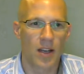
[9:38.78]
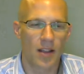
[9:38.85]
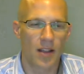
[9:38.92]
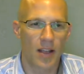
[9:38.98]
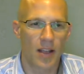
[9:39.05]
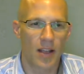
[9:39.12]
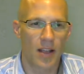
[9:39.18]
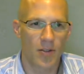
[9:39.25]

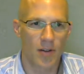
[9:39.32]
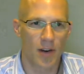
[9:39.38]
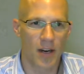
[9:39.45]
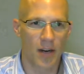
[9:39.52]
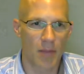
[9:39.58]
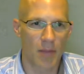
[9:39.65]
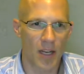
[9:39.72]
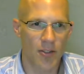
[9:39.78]
that they're trying
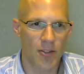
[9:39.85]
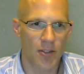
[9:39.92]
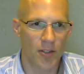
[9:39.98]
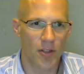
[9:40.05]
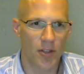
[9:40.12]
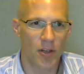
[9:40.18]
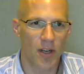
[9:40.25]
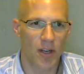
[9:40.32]
to
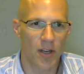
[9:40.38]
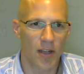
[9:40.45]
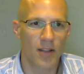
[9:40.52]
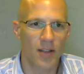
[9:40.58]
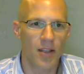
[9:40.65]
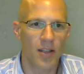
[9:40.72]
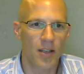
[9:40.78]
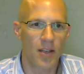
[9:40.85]
measure,
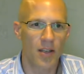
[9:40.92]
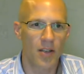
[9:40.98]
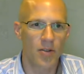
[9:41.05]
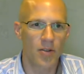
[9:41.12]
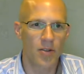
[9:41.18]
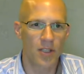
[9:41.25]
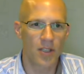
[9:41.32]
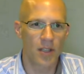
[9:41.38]
and then
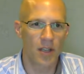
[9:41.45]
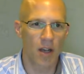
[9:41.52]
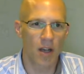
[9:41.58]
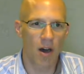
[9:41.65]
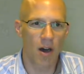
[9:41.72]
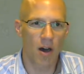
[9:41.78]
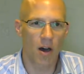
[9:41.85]
using the